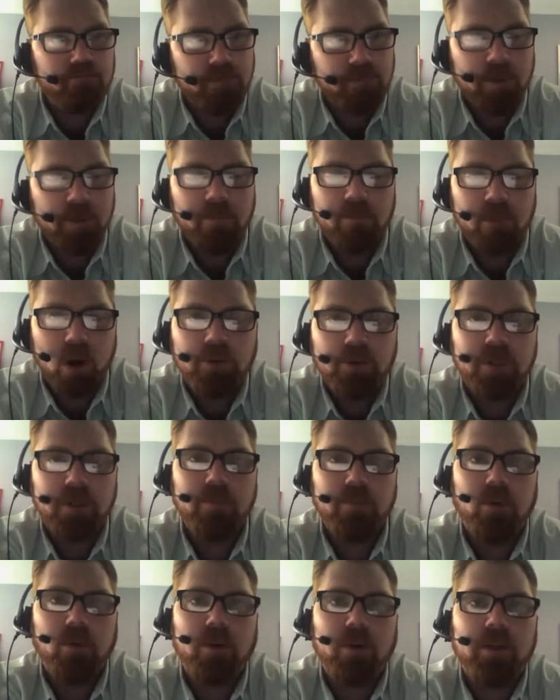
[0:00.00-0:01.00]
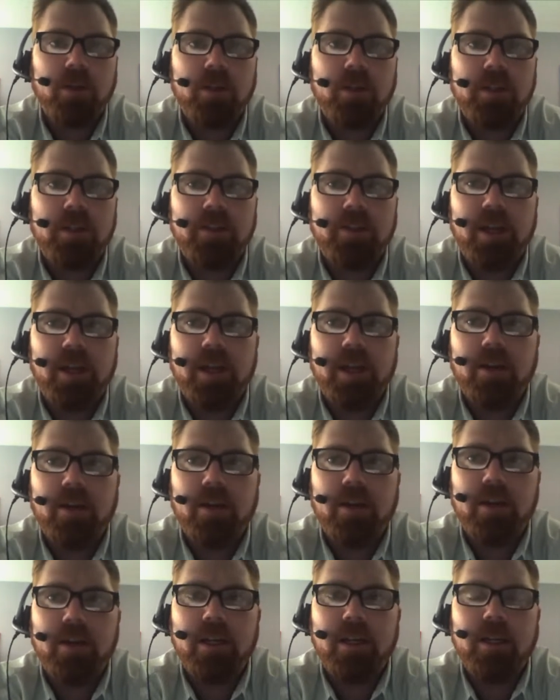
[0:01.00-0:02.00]
the most important is that
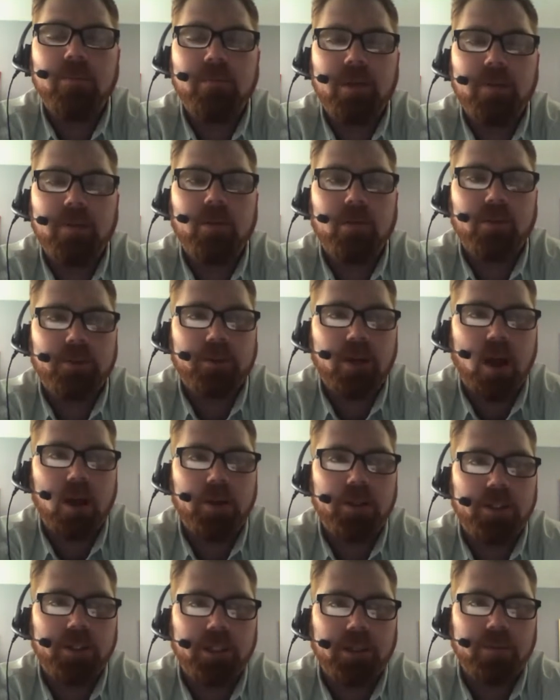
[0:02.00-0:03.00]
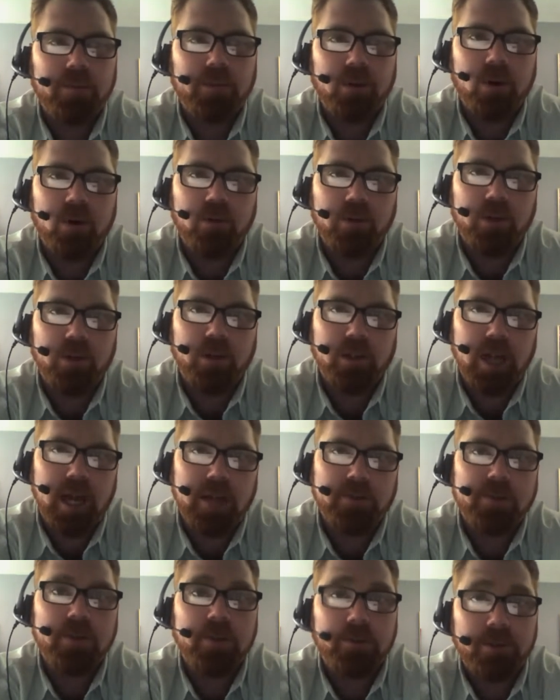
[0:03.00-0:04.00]
uh, in biblical scholarship over the
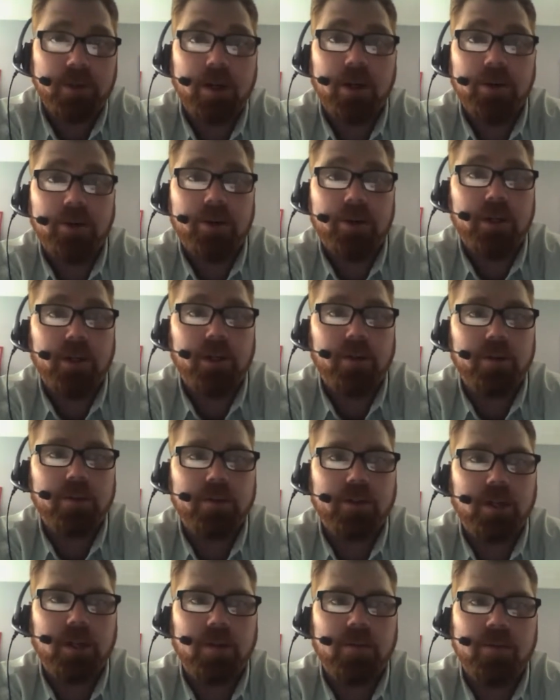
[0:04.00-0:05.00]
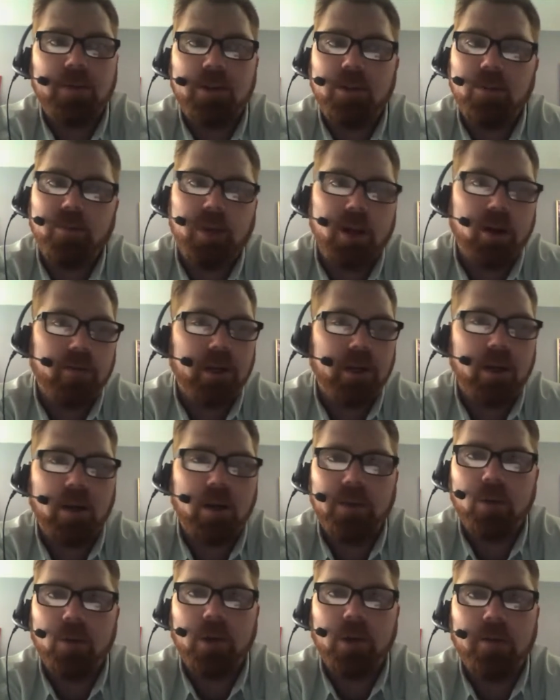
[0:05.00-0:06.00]
last 300 years, and you may or may
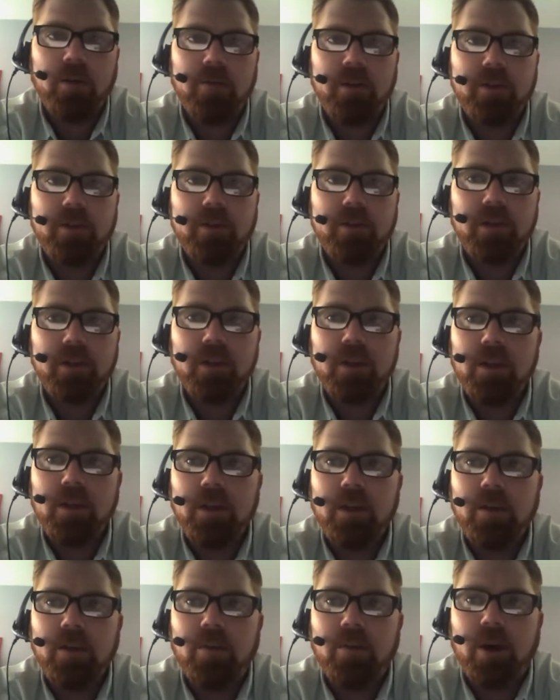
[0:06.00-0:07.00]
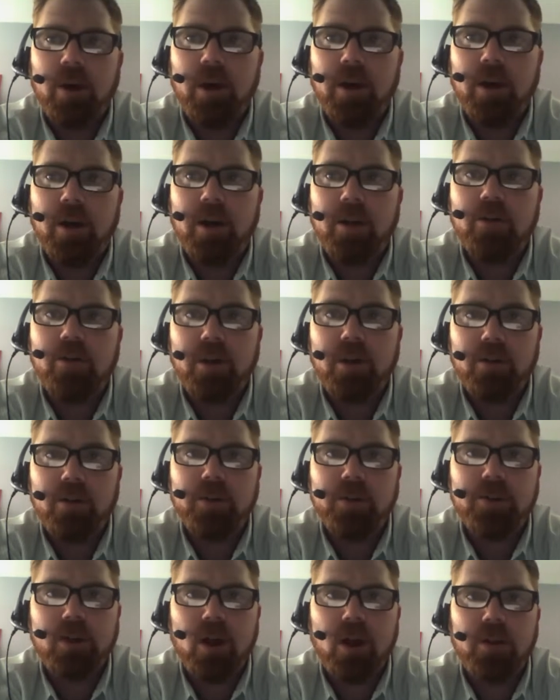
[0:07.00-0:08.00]
not be aware of this, but uh,
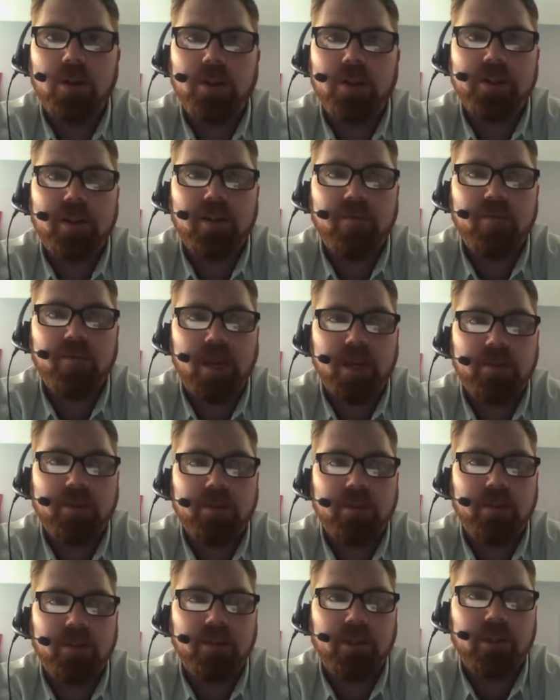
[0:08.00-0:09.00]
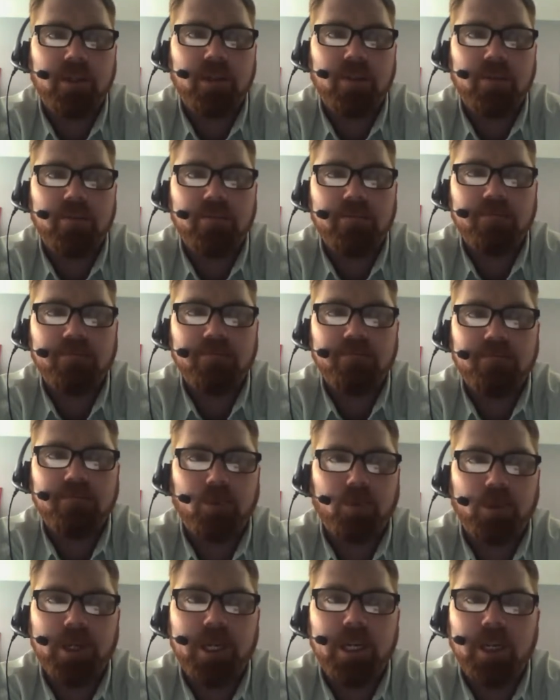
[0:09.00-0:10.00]
critical scholars have basically
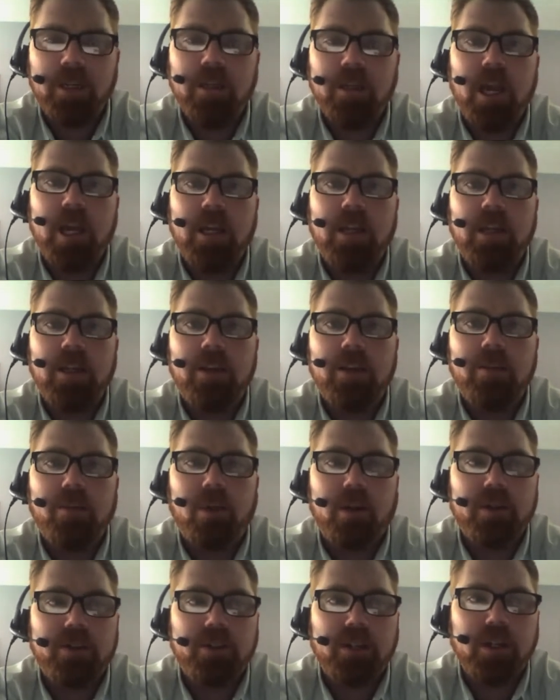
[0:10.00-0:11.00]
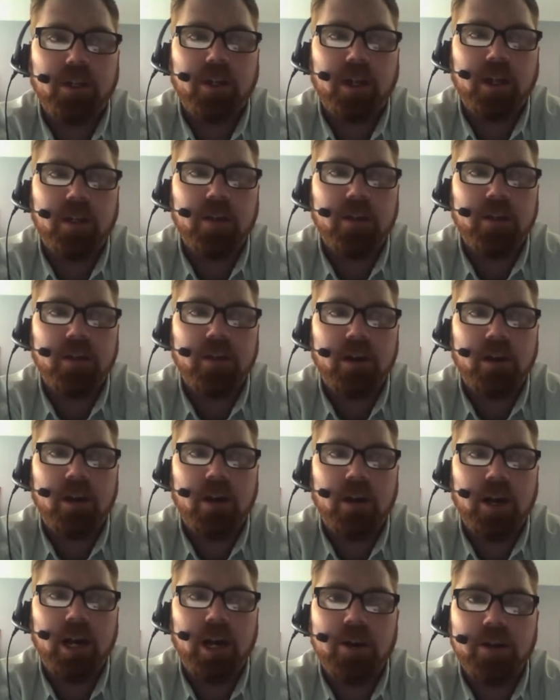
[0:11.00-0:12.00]
reignited the Marcionite
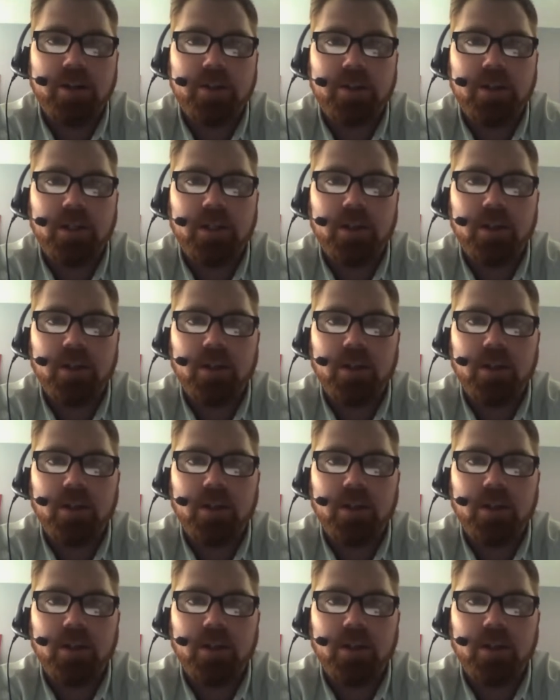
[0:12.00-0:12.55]
uh, heresy.